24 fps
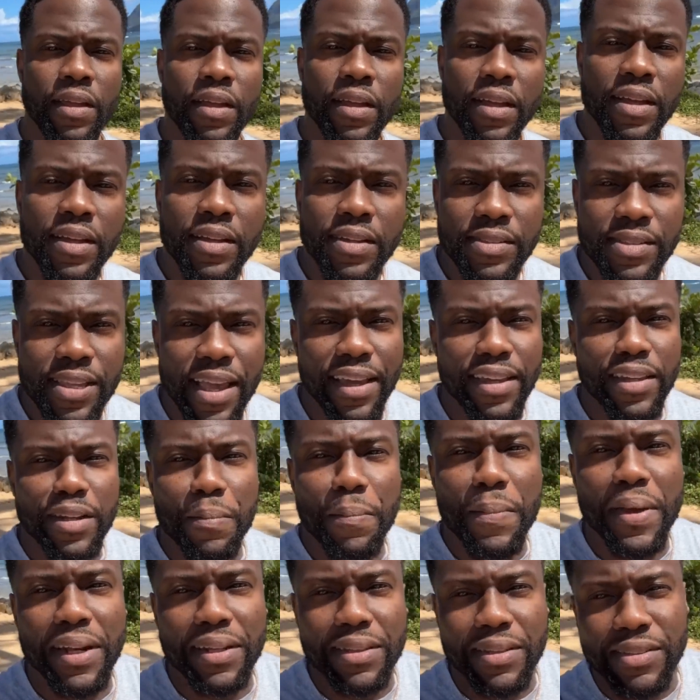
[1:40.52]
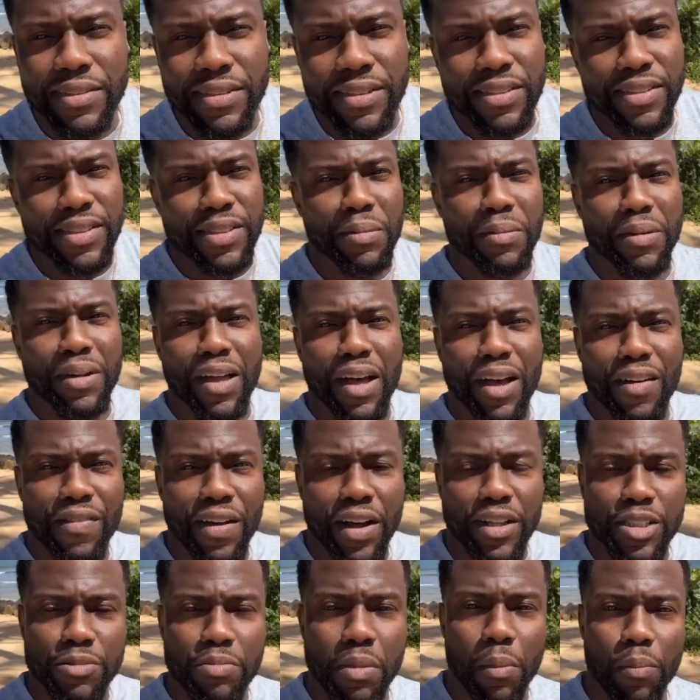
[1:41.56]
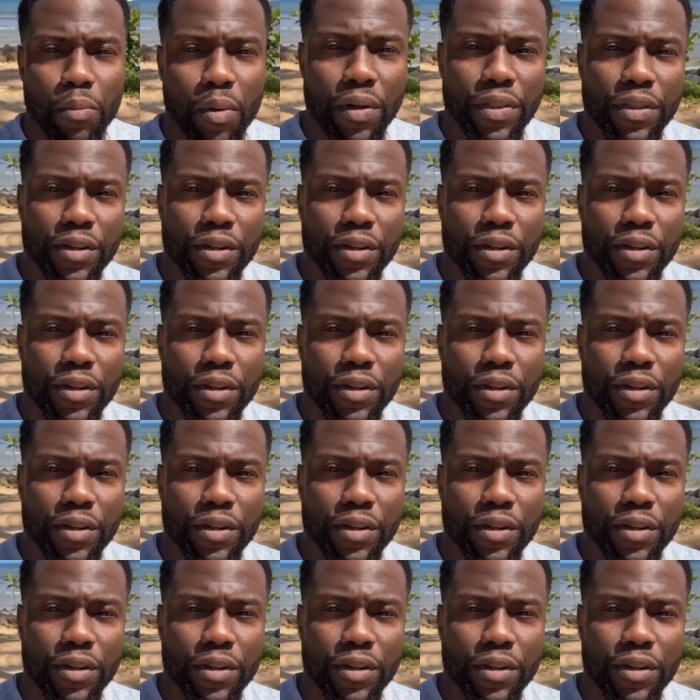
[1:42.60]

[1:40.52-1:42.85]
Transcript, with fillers: Anyway, he said it was all comedy